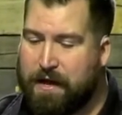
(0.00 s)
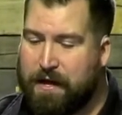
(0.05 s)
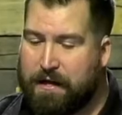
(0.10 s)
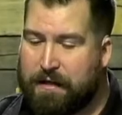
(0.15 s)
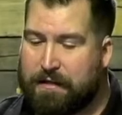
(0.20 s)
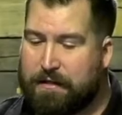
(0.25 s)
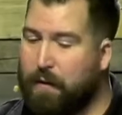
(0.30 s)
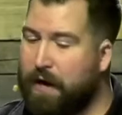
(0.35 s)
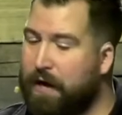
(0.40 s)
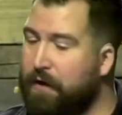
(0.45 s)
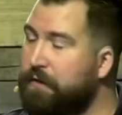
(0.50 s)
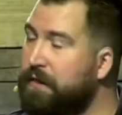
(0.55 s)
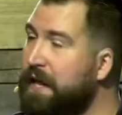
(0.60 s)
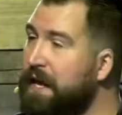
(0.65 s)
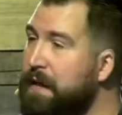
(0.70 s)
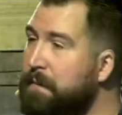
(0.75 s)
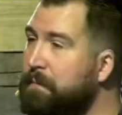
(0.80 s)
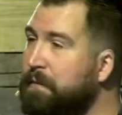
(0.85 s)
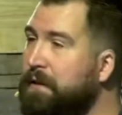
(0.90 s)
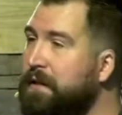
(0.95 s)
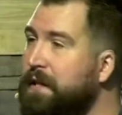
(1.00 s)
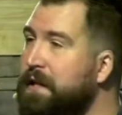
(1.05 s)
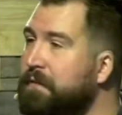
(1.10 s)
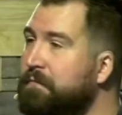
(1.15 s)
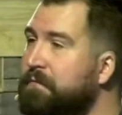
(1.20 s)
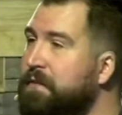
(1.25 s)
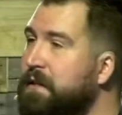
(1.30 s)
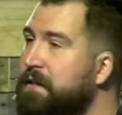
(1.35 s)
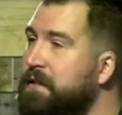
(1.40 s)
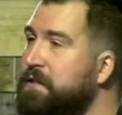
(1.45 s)
While they believe
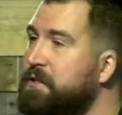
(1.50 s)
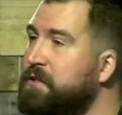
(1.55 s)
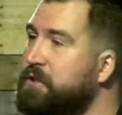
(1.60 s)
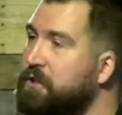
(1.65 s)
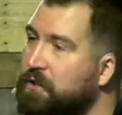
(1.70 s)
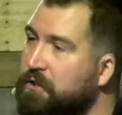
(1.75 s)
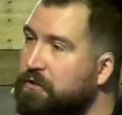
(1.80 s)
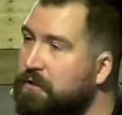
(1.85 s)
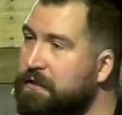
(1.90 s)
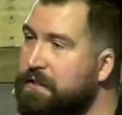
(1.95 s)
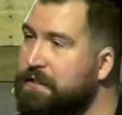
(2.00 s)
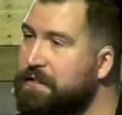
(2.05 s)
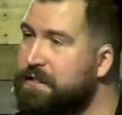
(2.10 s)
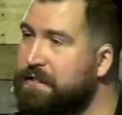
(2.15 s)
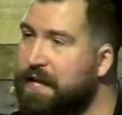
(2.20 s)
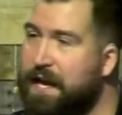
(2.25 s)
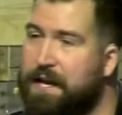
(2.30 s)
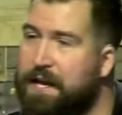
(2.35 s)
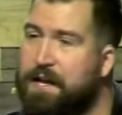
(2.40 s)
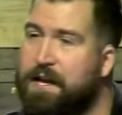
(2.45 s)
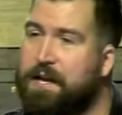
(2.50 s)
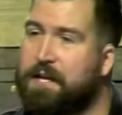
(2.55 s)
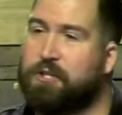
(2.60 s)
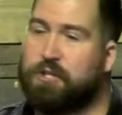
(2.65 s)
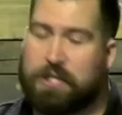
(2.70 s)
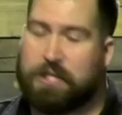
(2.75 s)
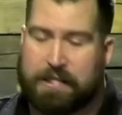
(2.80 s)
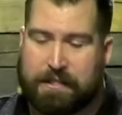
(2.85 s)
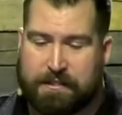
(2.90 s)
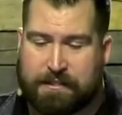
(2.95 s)
that this girl is dead,
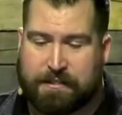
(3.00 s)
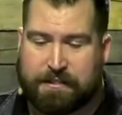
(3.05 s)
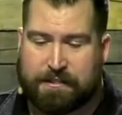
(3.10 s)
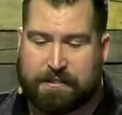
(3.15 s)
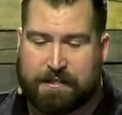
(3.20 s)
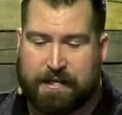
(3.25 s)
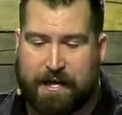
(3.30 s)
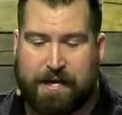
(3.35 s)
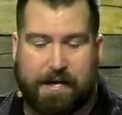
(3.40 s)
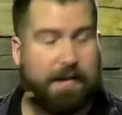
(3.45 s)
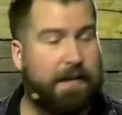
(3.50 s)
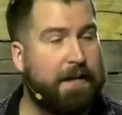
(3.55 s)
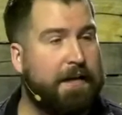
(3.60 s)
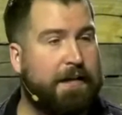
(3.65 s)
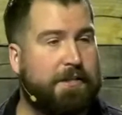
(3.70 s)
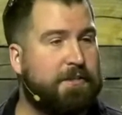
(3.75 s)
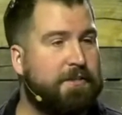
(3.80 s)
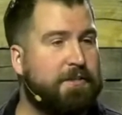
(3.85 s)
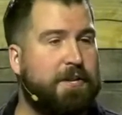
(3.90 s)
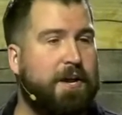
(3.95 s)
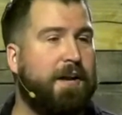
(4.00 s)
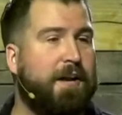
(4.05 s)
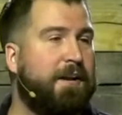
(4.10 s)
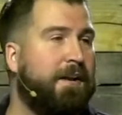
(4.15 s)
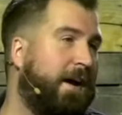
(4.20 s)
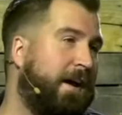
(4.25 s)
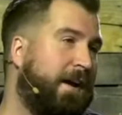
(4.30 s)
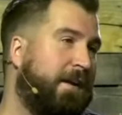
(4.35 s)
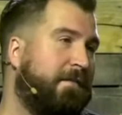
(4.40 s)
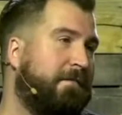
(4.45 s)
Jesus said, It's not
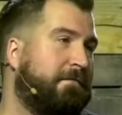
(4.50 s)
done.